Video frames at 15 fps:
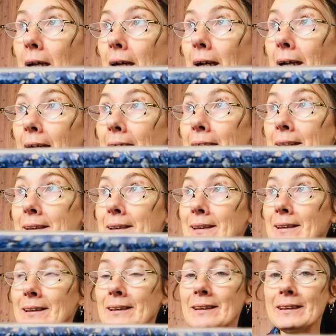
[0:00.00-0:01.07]

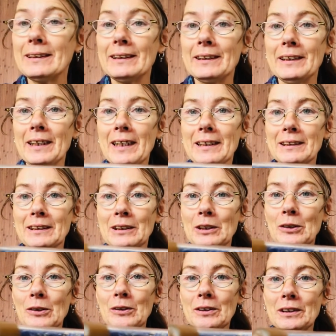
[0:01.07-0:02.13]
and it has
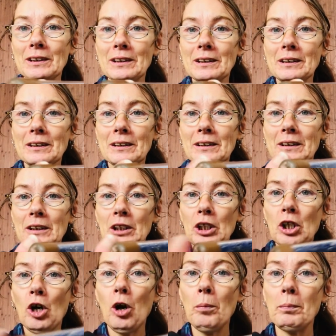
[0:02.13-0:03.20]
got
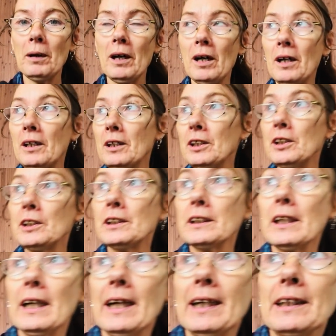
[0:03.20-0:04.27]
copper to
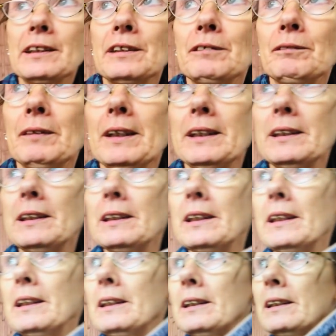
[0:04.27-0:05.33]
activate
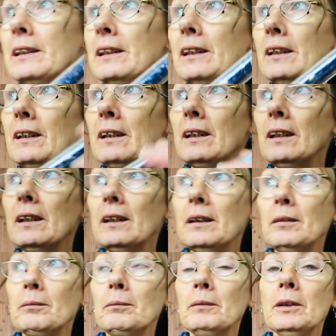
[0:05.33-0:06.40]
it.
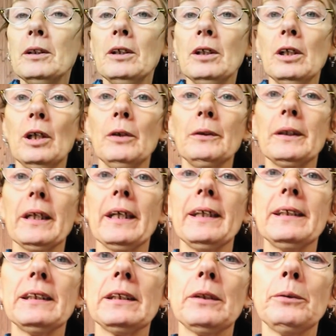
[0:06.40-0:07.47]
Okay,
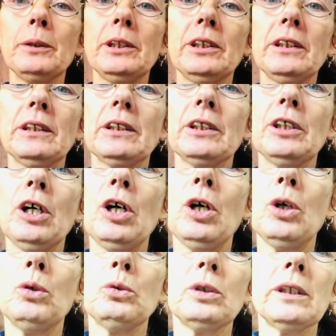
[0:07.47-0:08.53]
so we're just going to
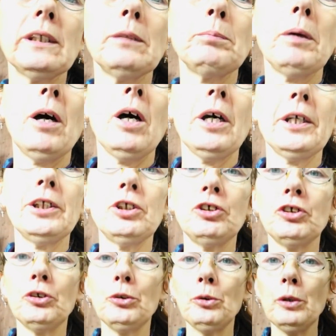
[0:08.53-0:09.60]
hold this behind
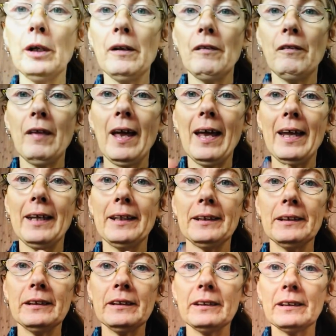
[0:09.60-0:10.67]
you, that
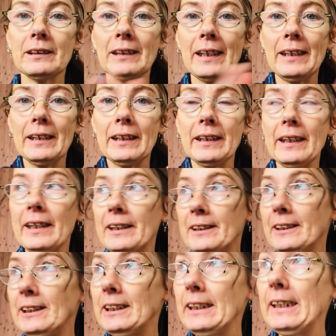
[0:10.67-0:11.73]
end taking
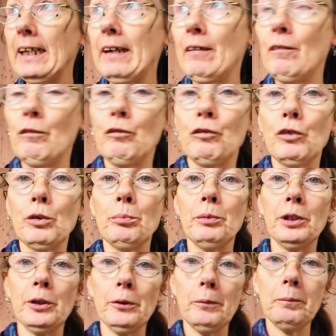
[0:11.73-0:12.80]
energy out from
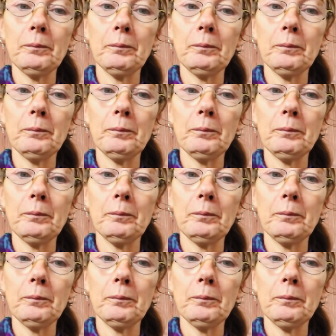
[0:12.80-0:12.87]
you.